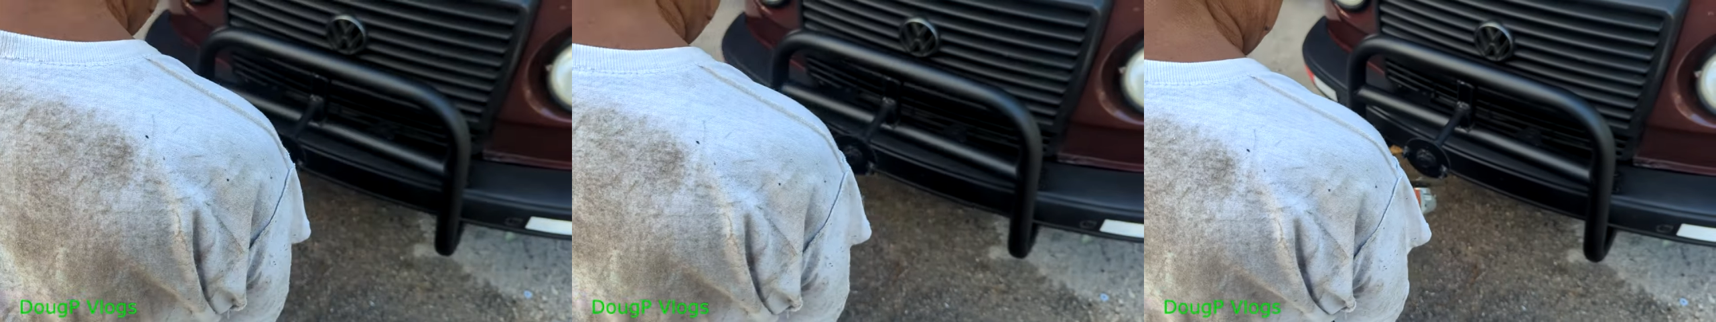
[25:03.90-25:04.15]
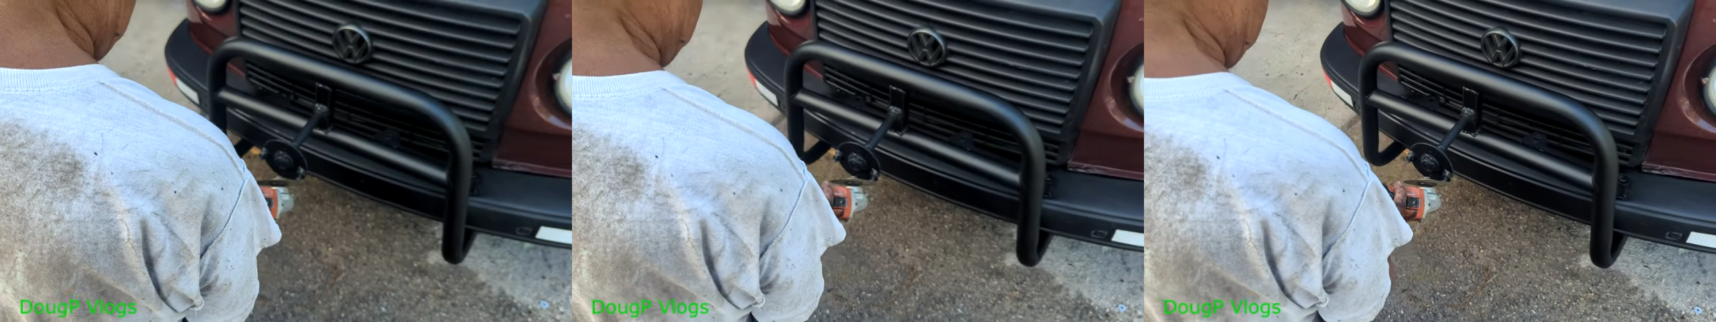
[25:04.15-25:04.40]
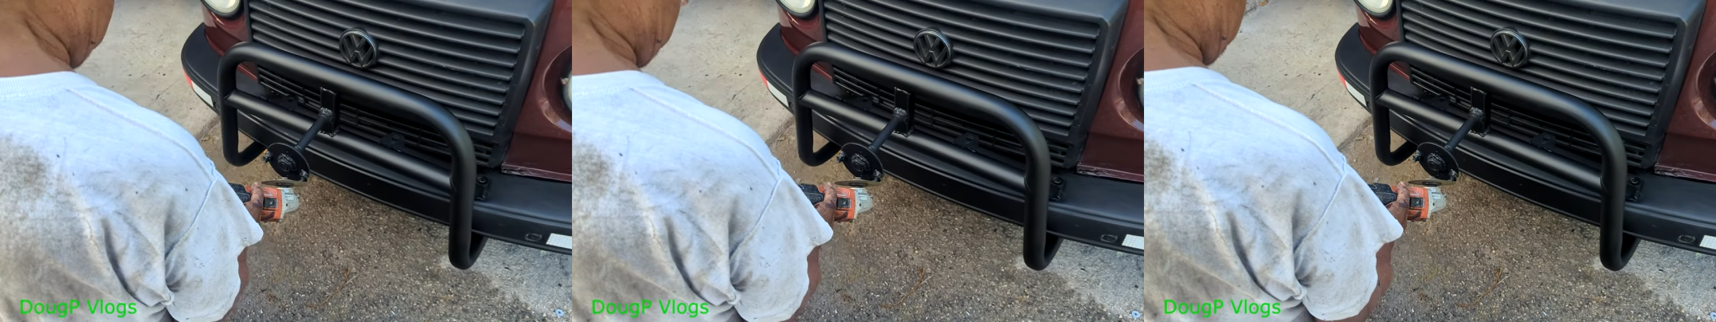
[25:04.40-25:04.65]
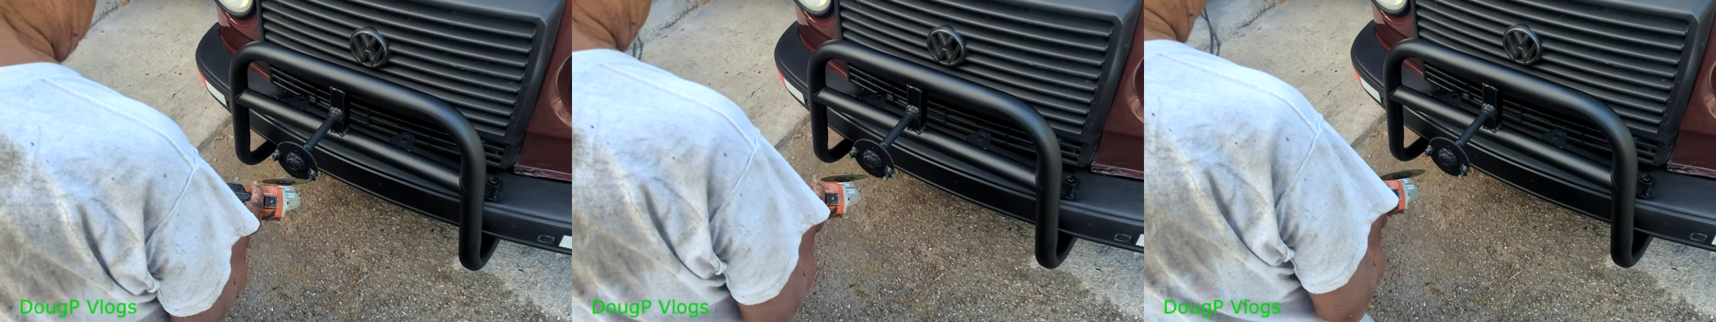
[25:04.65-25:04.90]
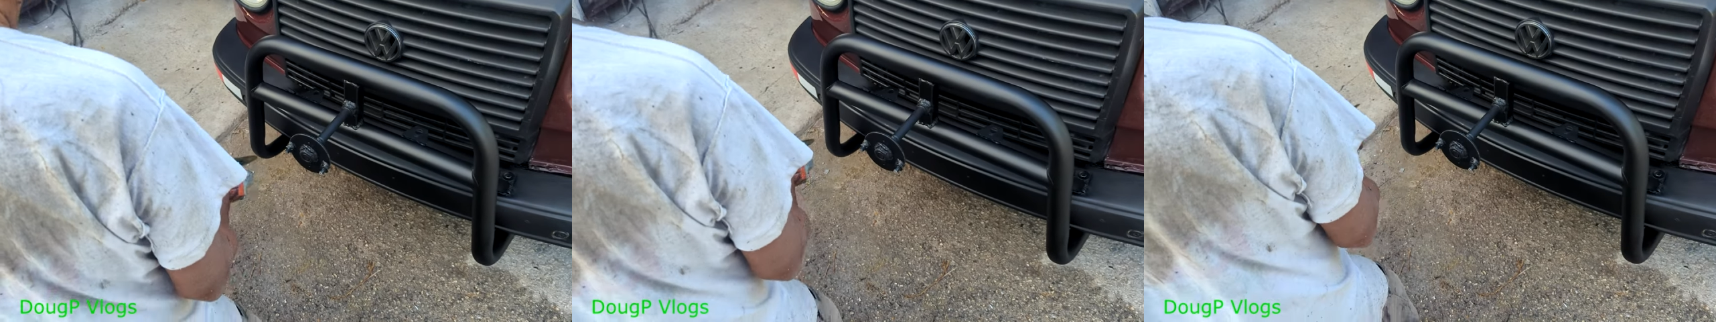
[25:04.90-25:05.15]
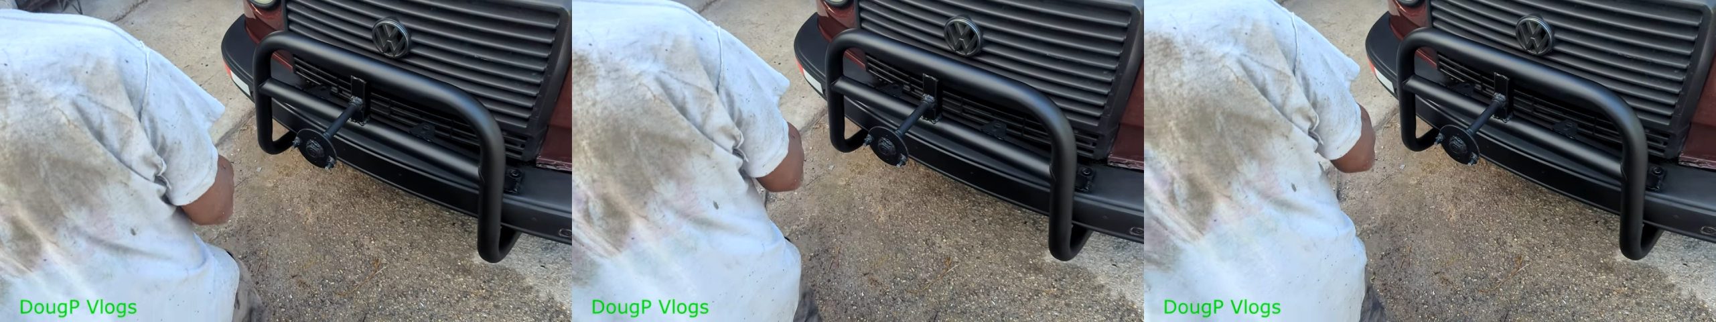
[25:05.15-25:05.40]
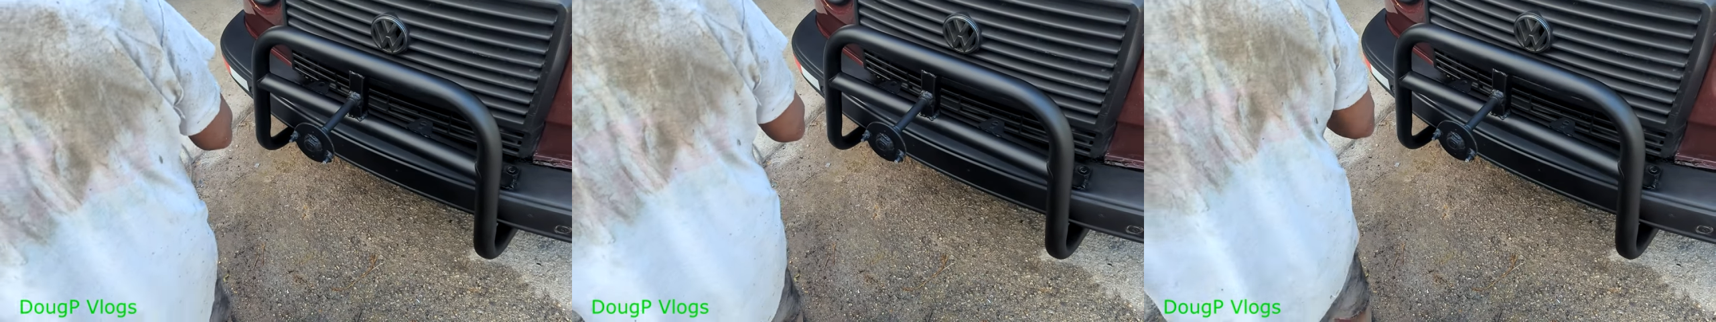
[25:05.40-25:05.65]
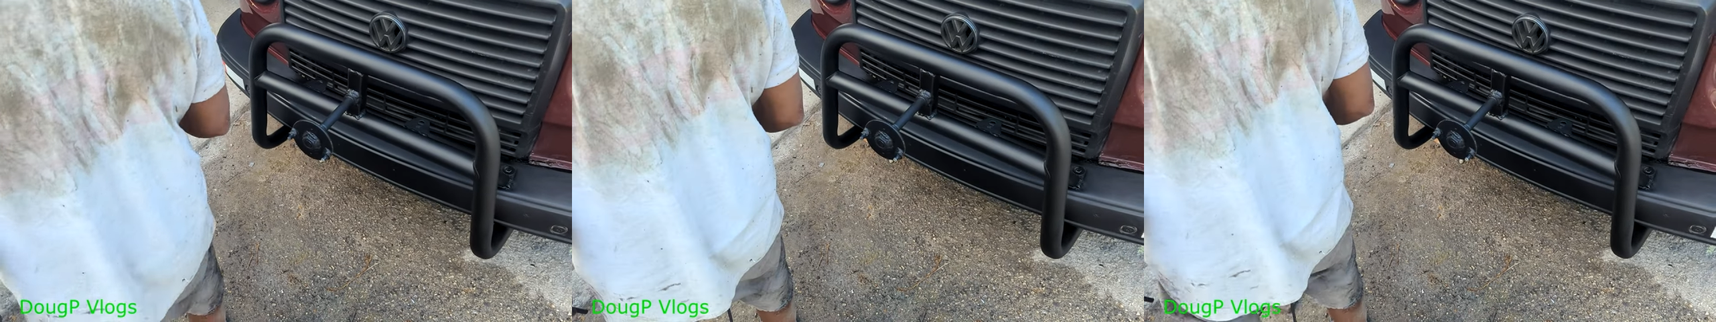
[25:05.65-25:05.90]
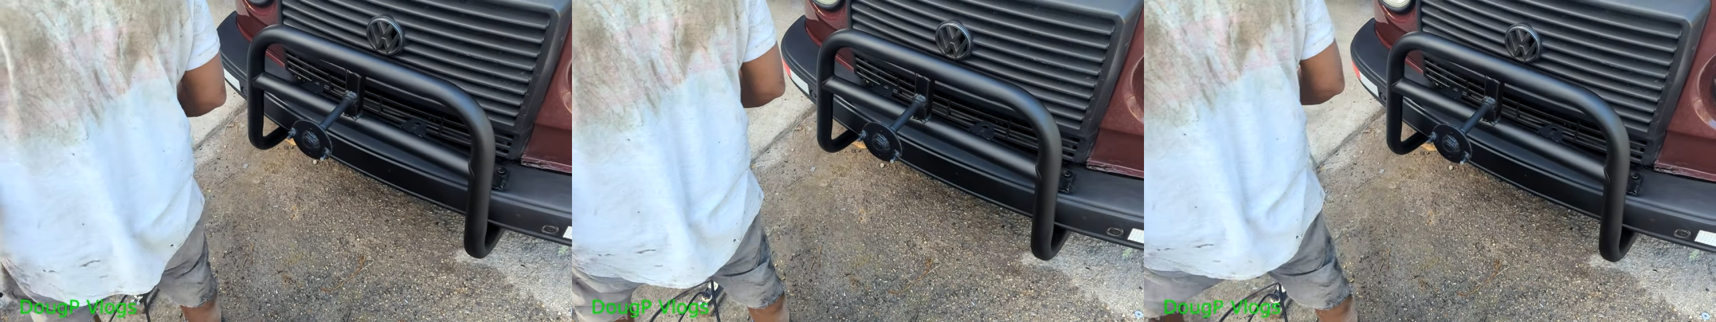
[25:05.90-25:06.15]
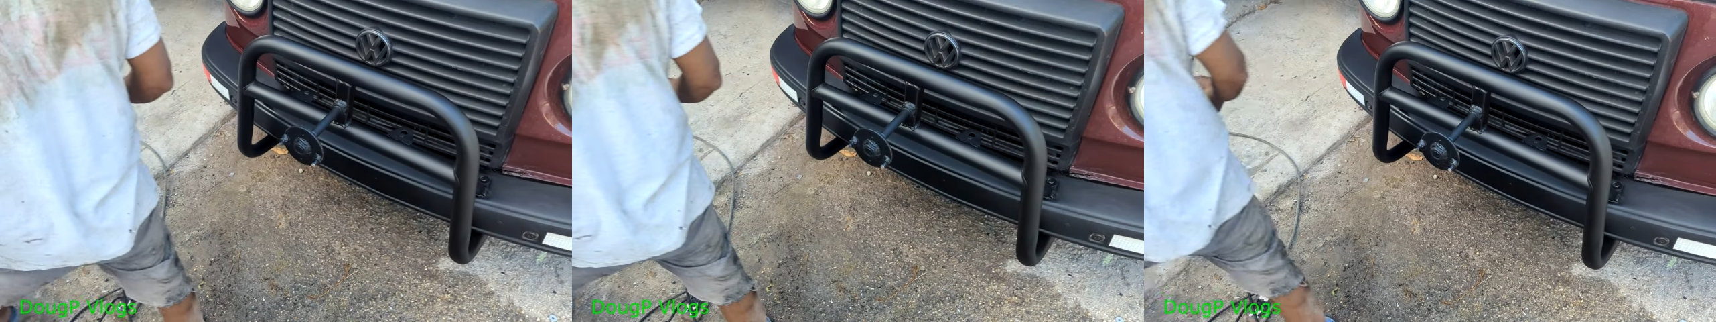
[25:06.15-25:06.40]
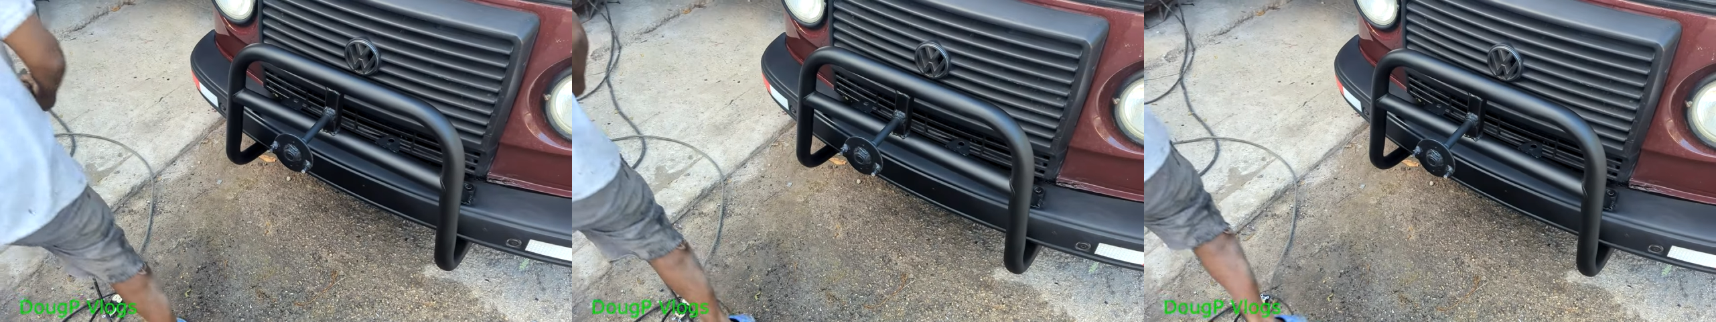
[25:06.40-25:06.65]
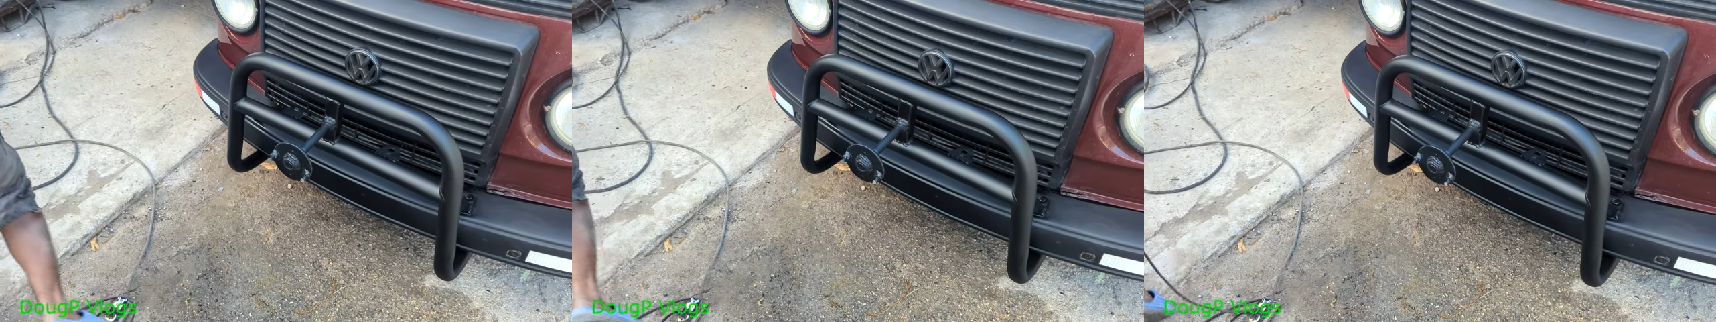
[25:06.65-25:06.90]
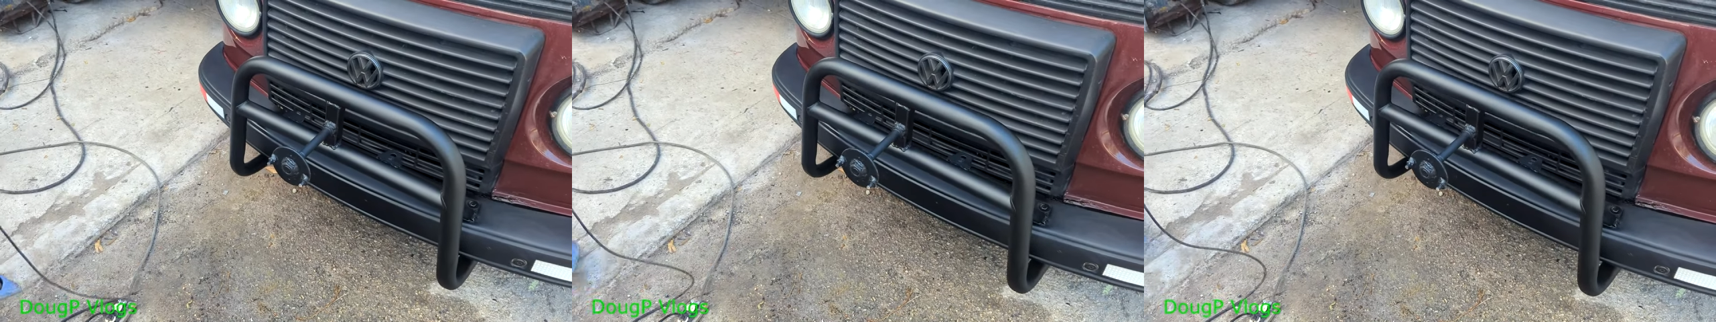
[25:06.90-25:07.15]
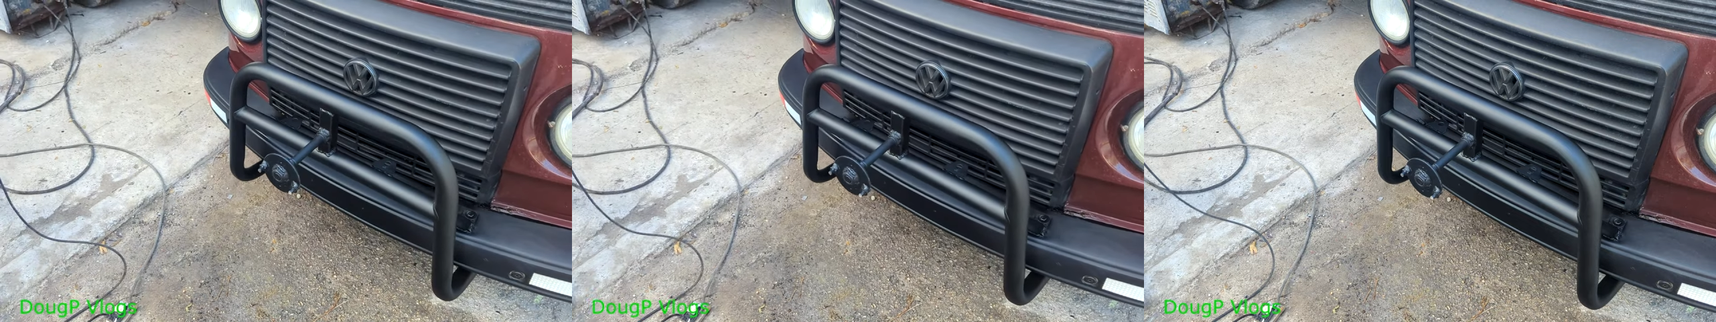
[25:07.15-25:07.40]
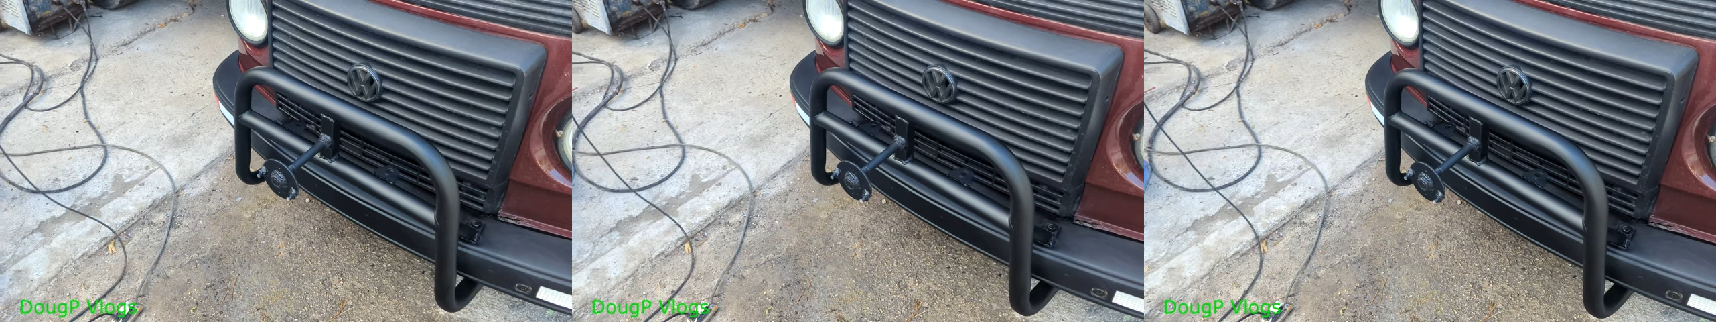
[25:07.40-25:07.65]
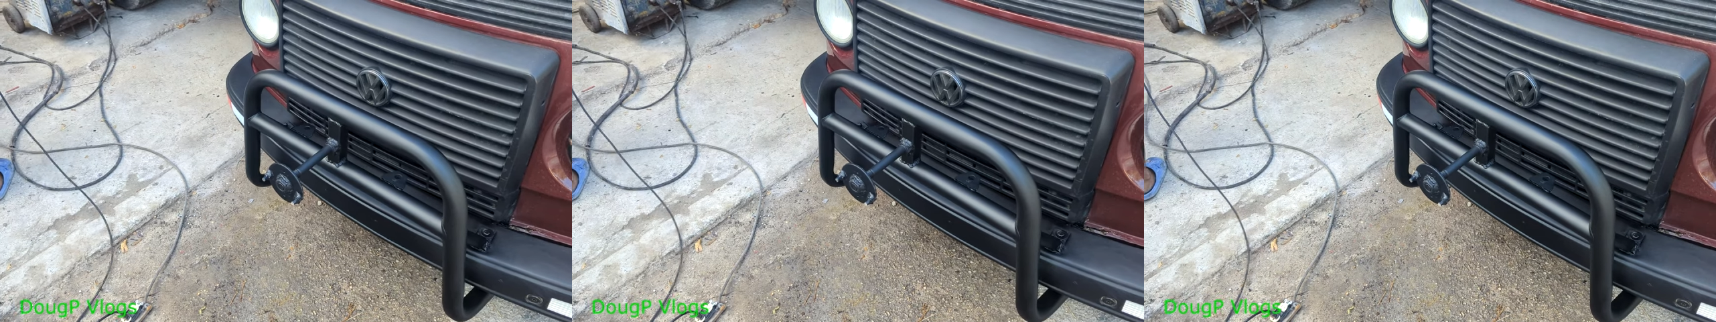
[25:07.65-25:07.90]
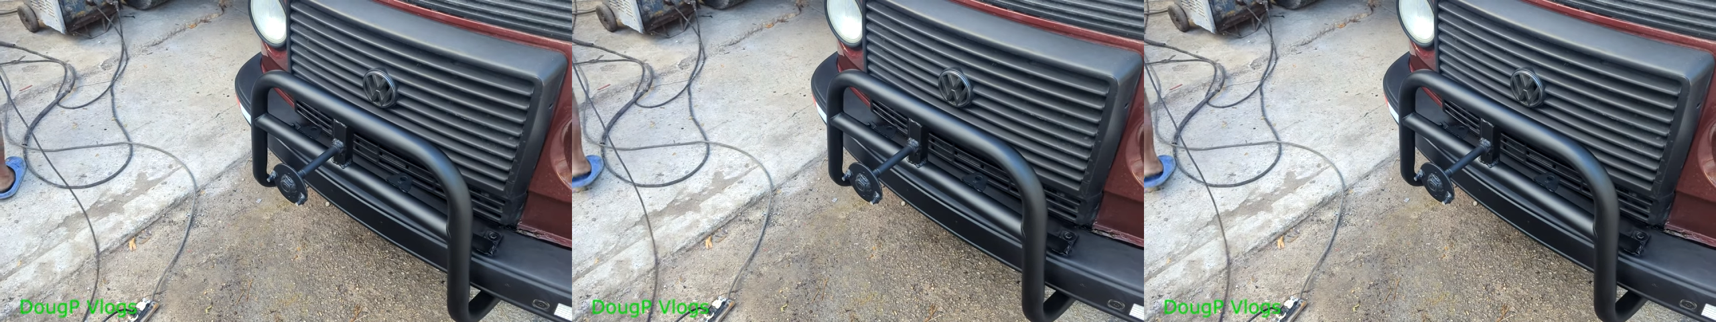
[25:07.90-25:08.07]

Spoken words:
No face is visible, so there are no lips to read.